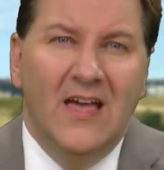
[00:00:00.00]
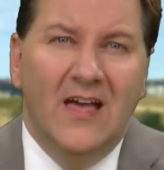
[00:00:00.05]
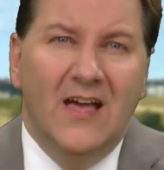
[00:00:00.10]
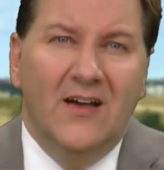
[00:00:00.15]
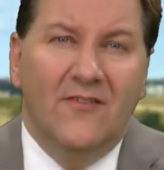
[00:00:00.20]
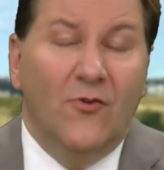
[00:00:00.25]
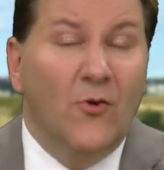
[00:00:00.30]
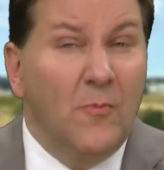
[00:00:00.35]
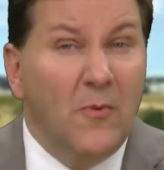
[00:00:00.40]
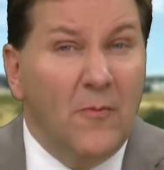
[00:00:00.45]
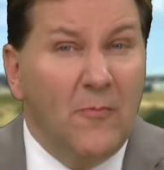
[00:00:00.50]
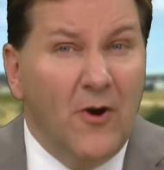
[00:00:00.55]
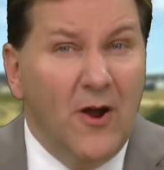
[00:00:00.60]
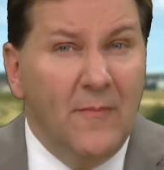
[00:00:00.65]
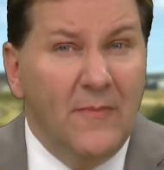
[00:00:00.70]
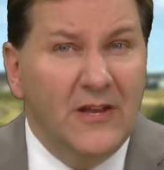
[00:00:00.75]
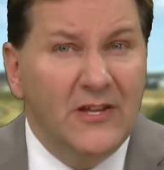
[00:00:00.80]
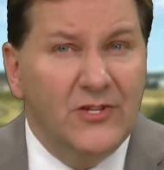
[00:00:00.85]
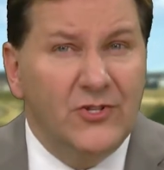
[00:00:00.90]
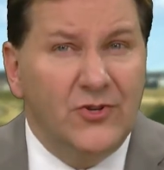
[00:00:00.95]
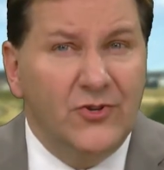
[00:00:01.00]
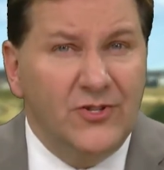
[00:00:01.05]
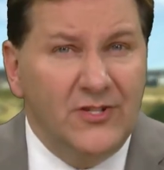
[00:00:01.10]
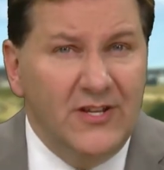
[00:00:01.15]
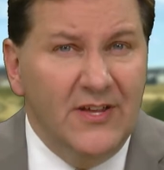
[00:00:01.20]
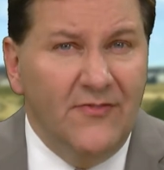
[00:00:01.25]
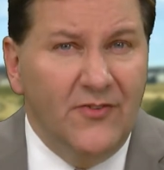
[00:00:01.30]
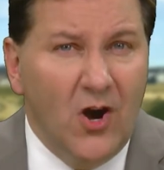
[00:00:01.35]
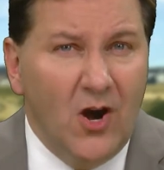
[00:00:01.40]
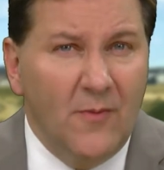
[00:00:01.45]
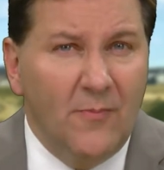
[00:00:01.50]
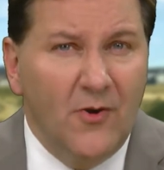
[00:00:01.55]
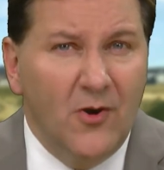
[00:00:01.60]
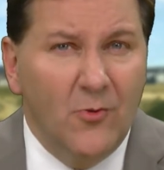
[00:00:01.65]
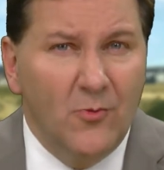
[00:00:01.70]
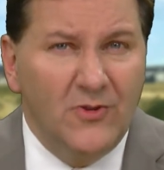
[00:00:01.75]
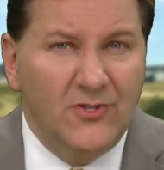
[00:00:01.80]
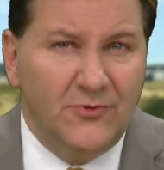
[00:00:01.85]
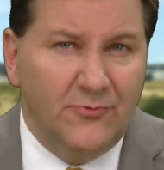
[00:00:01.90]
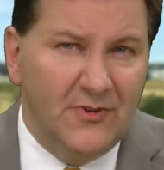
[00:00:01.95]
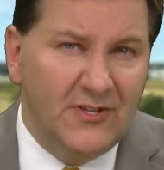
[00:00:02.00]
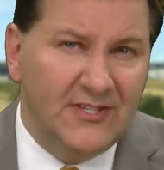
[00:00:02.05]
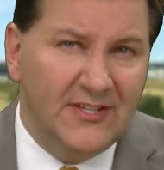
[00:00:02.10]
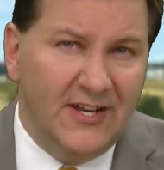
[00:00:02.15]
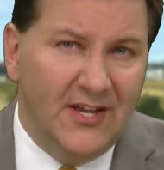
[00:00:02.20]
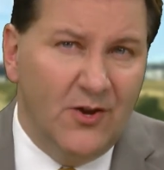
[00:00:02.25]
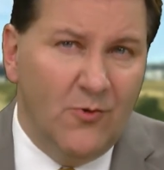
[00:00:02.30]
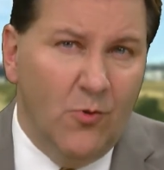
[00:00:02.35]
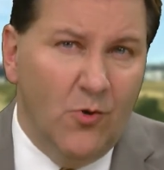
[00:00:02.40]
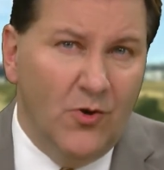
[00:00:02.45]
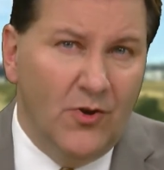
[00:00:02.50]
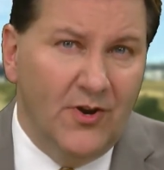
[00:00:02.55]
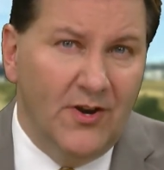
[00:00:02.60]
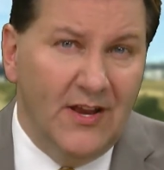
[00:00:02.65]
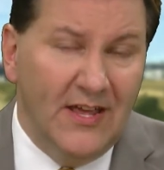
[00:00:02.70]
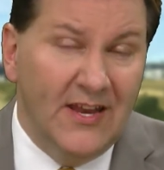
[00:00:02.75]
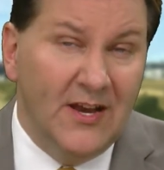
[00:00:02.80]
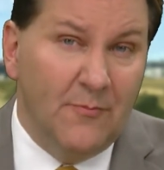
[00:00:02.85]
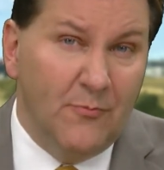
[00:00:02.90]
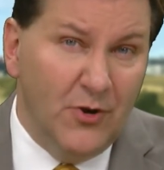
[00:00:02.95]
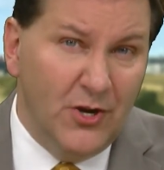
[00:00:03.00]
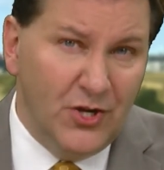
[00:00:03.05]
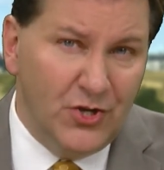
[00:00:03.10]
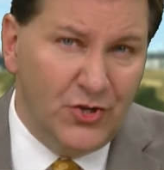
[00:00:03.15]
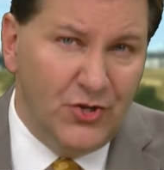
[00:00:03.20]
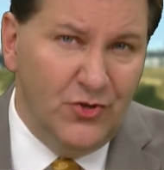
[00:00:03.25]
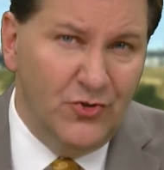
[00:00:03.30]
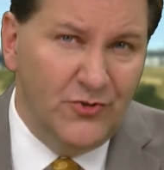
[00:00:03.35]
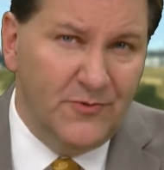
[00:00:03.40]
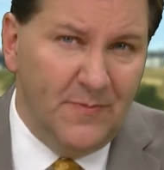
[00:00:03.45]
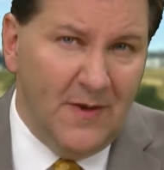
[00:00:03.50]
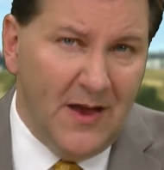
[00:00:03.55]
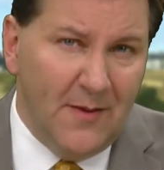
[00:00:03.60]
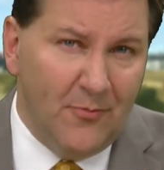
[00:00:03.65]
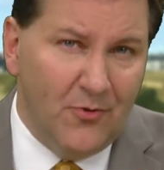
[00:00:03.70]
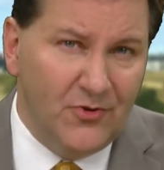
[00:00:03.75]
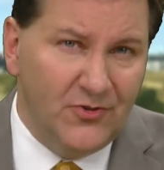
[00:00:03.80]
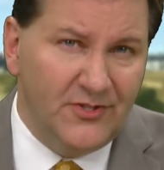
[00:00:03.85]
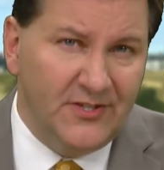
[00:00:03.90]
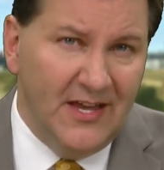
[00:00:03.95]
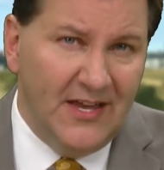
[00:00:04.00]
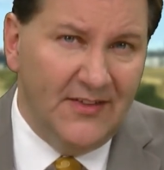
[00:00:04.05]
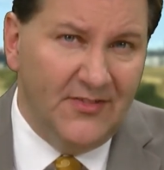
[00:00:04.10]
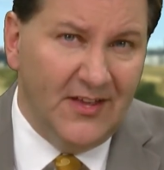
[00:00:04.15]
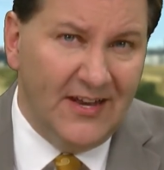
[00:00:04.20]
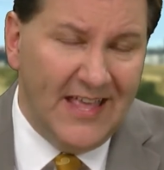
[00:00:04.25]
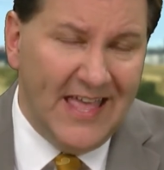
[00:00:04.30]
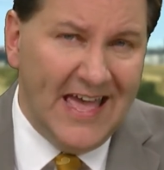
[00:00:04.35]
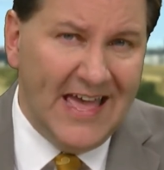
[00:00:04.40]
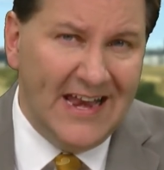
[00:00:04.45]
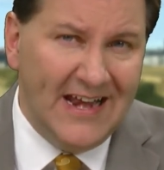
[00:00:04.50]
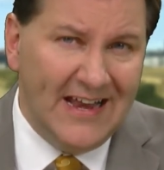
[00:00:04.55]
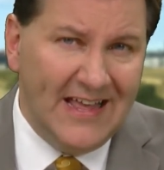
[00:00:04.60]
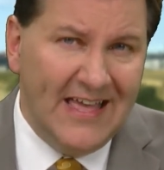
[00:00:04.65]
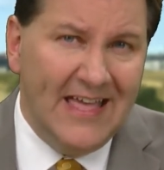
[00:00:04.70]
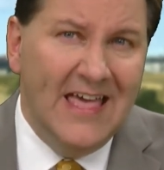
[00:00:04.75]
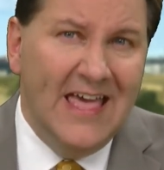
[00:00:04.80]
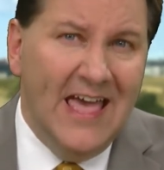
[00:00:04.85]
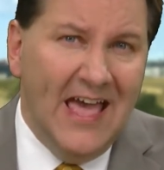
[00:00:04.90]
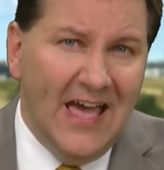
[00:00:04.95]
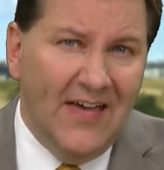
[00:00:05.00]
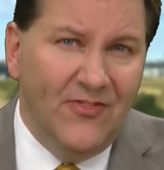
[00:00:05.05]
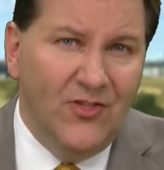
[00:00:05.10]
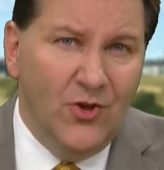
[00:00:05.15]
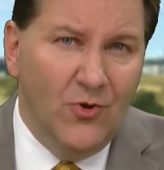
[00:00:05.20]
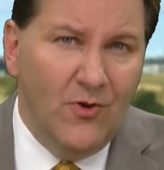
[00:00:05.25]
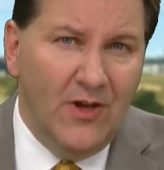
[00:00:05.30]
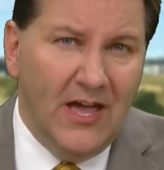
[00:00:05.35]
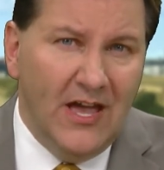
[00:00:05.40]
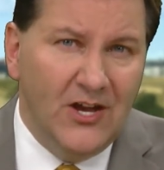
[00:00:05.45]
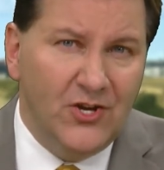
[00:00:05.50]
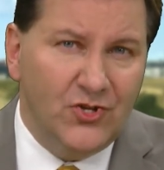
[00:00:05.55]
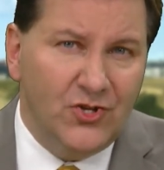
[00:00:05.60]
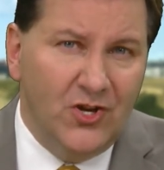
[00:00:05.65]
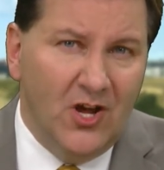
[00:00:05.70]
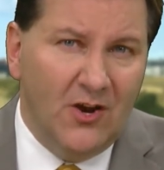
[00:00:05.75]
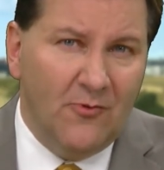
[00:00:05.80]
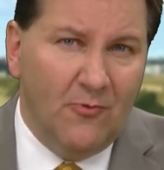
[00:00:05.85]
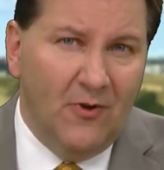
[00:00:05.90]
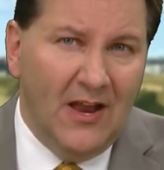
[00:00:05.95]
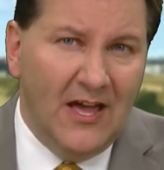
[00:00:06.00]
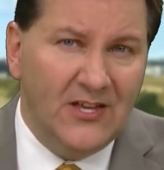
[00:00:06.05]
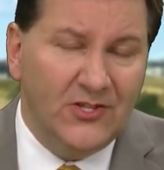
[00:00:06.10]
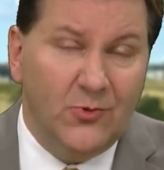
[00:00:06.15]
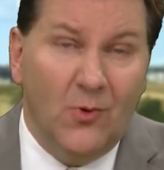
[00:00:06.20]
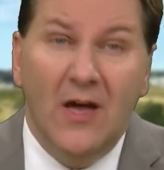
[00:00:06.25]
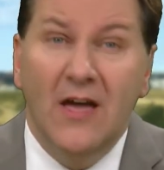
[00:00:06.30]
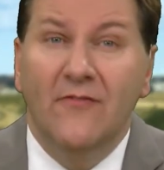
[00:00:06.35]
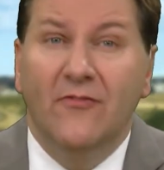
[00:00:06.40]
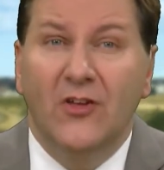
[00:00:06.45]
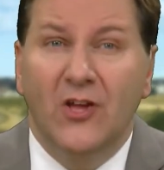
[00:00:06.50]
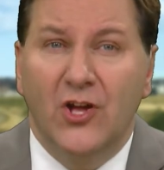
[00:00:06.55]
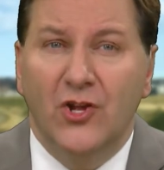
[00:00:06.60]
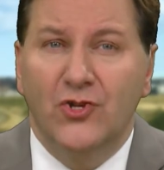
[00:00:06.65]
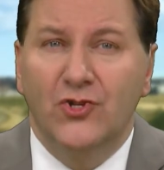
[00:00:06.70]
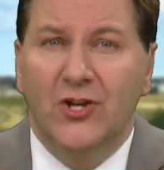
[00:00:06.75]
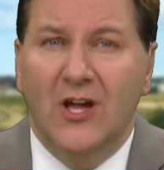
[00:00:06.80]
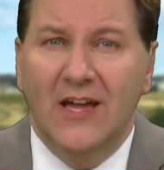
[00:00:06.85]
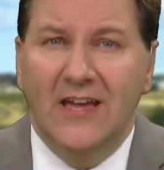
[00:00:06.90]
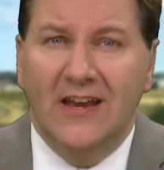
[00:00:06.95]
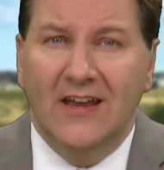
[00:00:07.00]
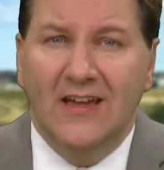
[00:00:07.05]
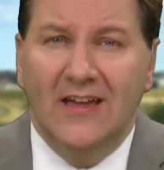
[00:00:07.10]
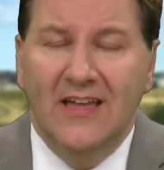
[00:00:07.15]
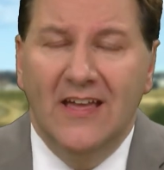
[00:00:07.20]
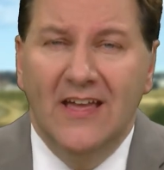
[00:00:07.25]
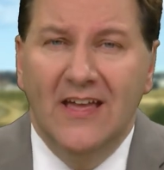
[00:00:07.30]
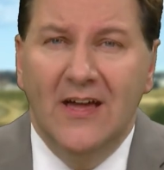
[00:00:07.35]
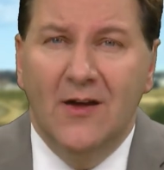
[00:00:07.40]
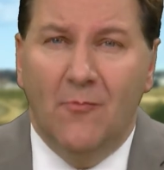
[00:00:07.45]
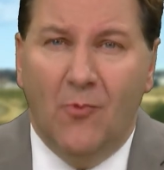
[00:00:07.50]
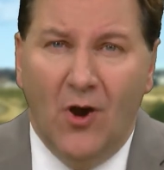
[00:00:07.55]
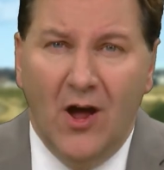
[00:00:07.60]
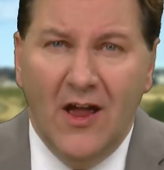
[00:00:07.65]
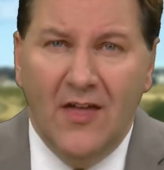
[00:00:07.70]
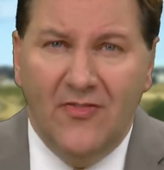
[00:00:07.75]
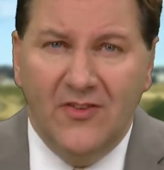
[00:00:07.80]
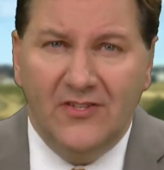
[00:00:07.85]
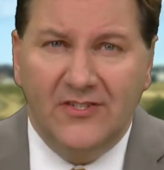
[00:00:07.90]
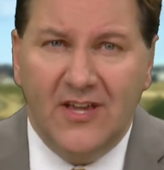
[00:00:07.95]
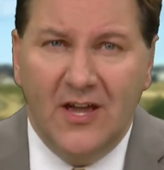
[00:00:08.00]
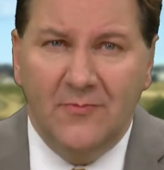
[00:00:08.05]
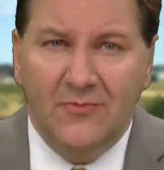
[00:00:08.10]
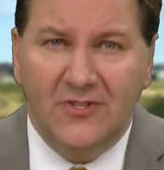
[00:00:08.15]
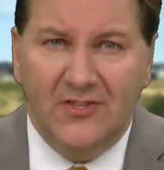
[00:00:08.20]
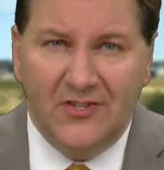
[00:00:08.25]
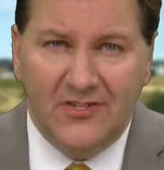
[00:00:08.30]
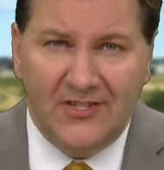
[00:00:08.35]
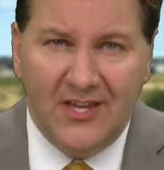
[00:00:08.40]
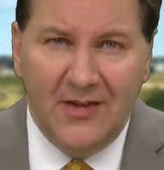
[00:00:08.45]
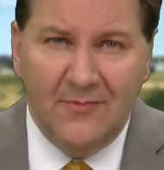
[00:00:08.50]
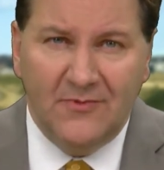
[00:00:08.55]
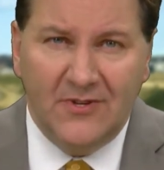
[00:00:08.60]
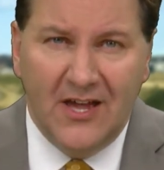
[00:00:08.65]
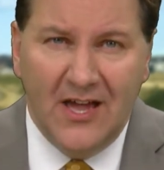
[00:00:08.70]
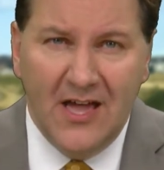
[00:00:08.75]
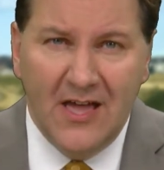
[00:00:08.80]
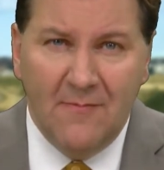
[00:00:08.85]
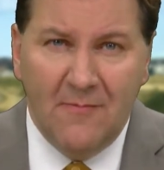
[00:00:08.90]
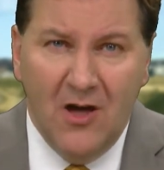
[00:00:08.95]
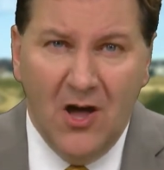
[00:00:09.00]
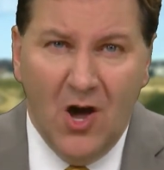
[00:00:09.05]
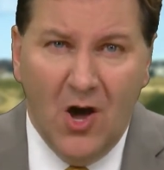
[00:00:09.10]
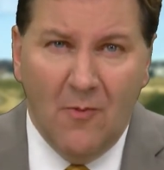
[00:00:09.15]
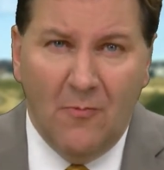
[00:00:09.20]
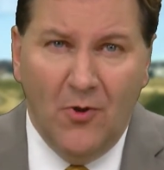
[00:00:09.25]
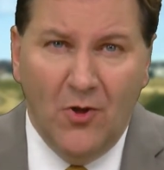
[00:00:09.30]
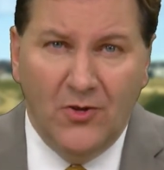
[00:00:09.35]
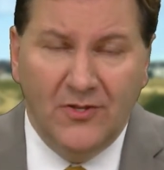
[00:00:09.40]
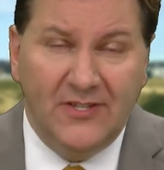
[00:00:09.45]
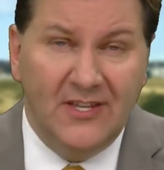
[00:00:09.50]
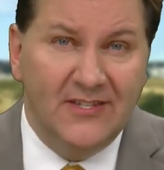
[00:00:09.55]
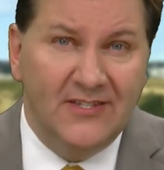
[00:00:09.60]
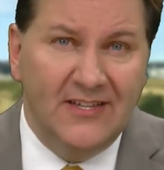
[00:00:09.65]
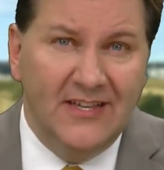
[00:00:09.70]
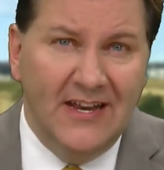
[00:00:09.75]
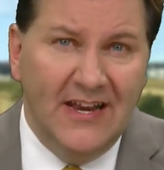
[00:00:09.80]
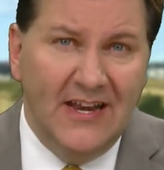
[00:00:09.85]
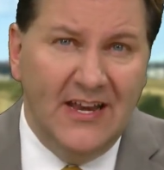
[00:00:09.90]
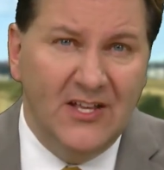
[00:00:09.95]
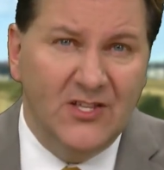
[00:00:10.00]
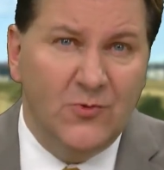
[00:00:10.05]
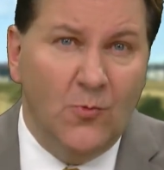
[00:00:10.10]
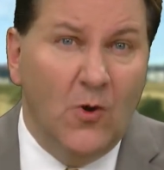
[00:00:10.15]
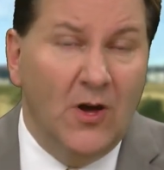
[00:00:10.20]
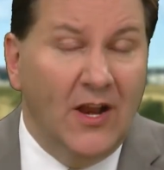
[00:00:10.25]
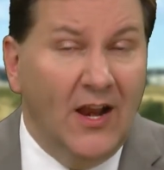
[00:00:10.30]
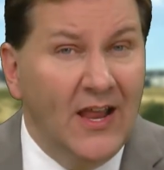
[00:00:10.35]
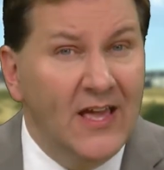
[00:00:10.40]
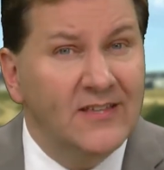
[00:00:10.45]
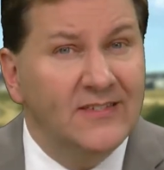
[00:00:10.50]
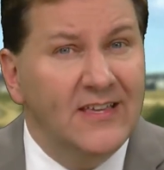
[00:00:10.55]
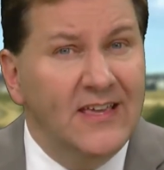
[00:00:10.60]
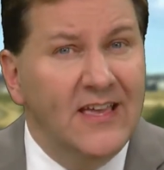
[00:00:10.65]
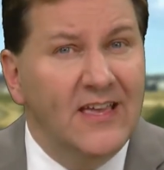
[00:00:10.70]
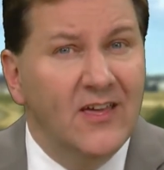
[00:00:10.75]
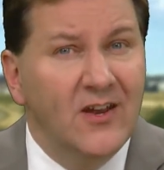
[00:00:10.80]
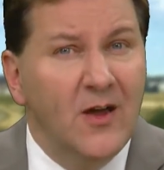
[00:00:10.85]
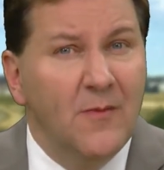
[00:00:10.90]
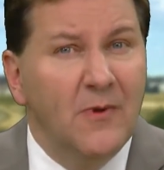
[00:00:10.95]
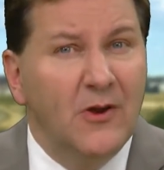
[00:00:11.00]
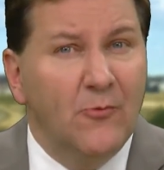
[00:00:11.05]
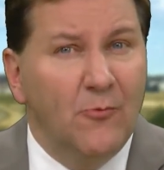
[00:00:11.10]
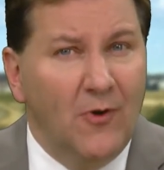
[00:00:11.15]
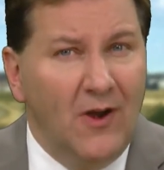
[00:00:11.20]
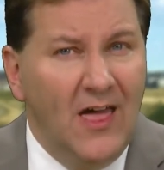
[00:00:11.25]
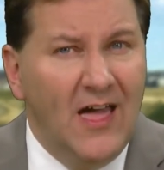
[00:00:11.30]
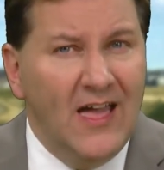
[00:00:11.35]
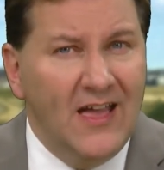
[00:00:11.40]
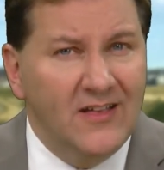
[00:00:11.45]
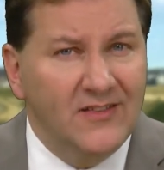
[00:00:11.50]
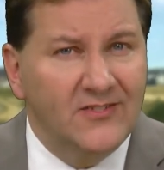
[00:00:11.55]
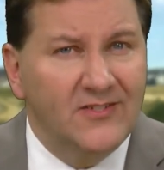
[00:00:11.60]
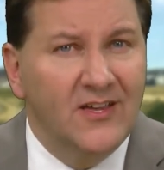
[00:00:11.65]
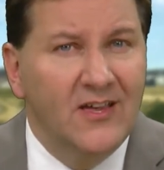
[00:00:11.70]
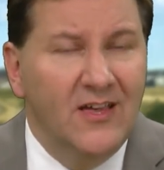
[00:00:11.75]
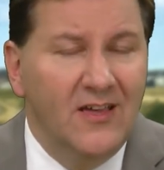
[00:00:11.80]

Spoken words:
Former Prime Minister Stephen Harper was recently quoted in a British newspaper saying that Canada and the UK should not rely so heavily on China. Brian, this comes at the same time a poll says Canadians want less economic reliance